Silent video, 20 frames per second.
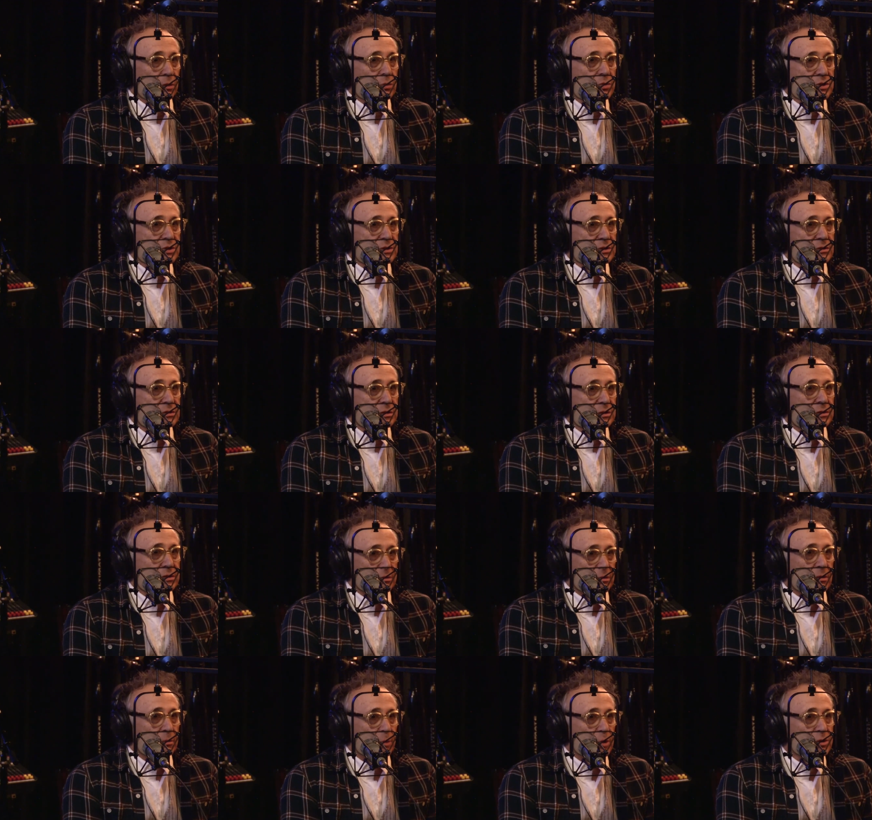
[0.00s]
it was to
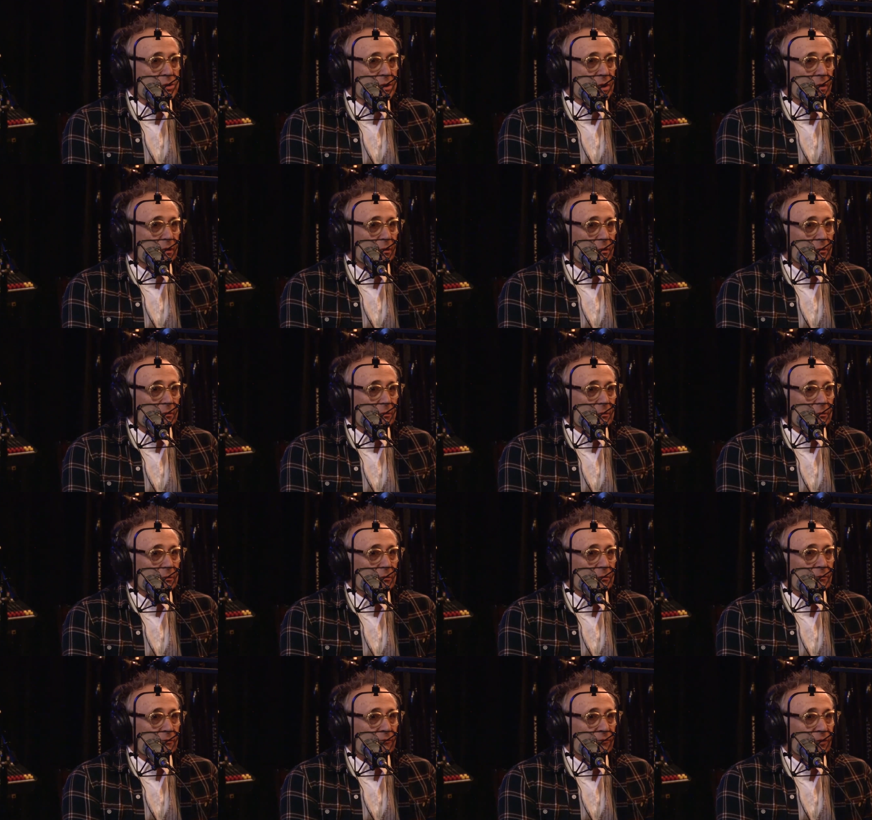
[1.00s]
do the music
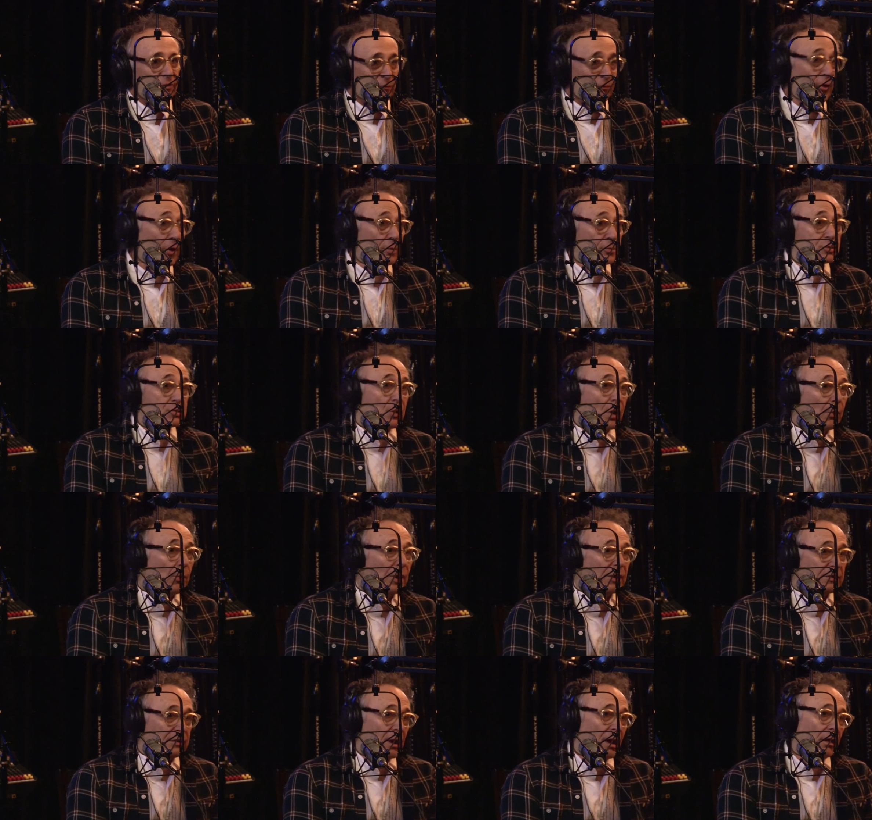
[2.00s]
for the film. So I
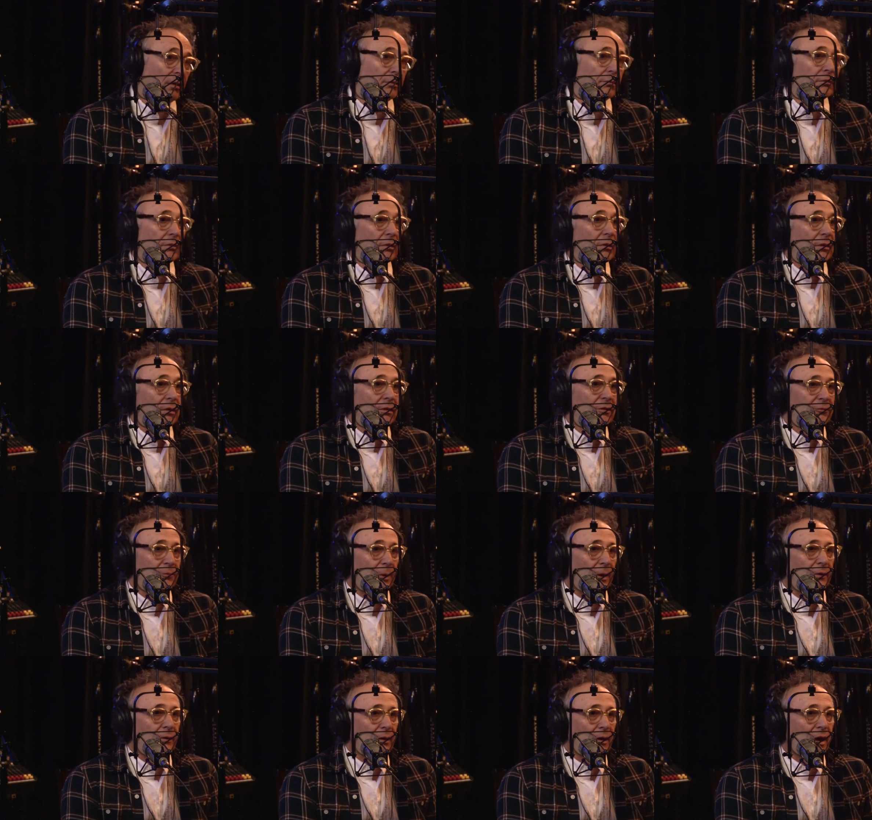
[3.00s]
went down
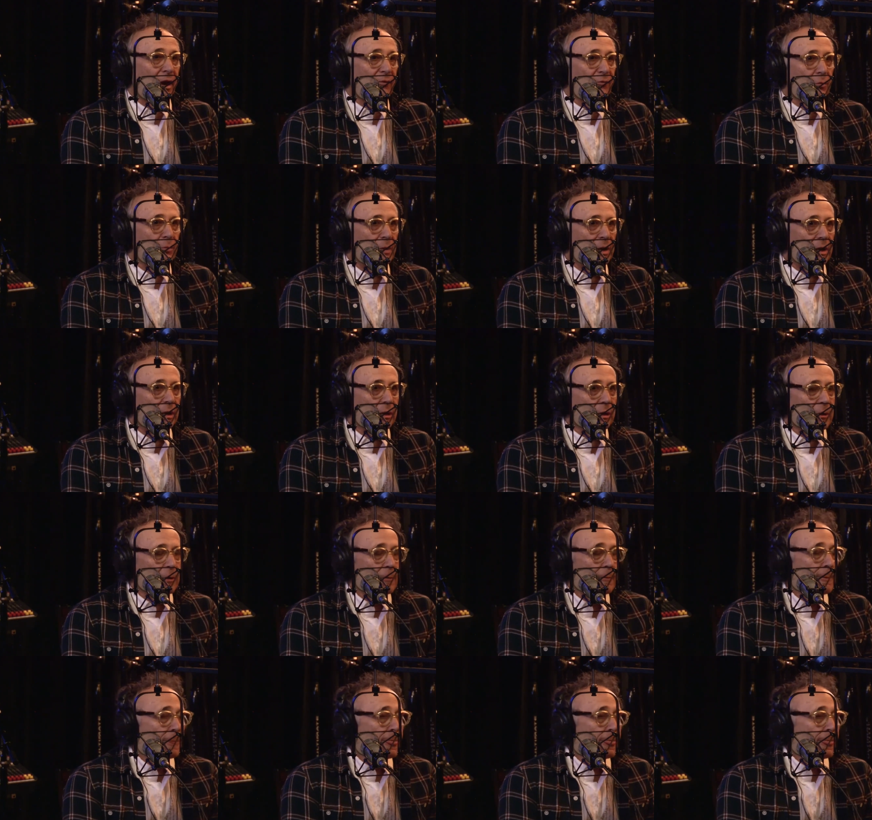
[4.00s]
expecting to have a meeting.